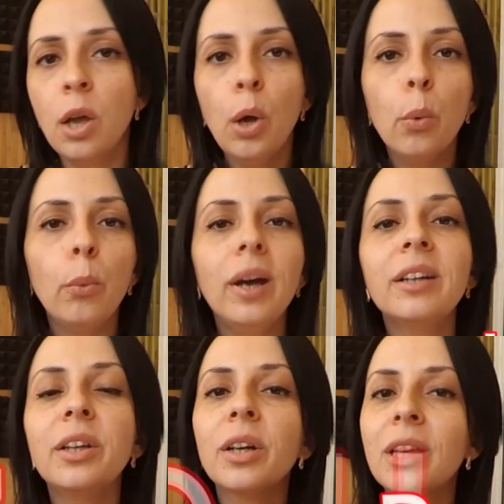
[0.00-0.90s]
where
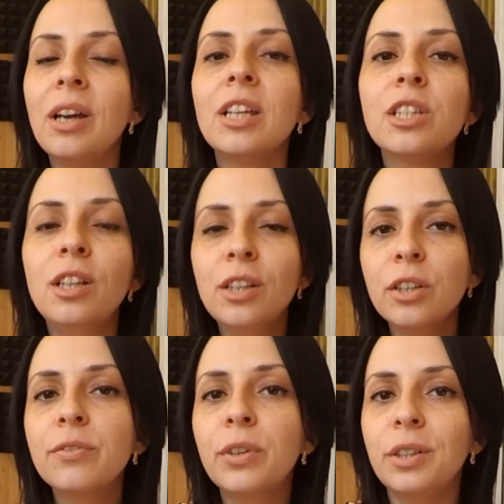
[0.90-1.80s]
you're going to look
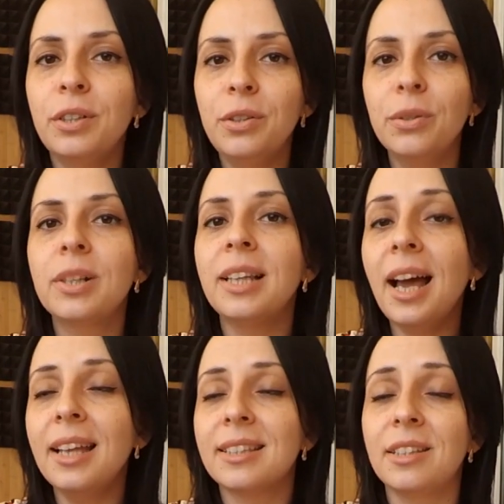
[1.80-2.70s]
for new
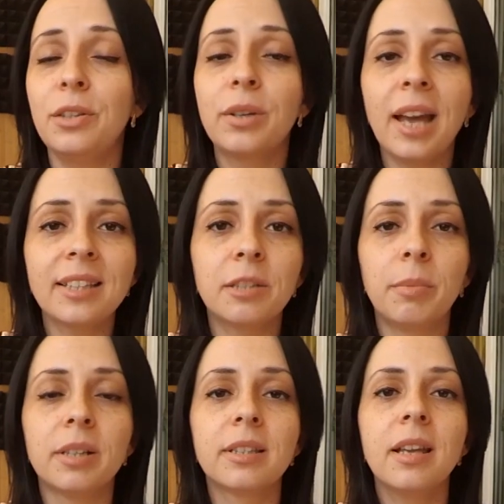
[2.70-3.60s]
clients and new customers,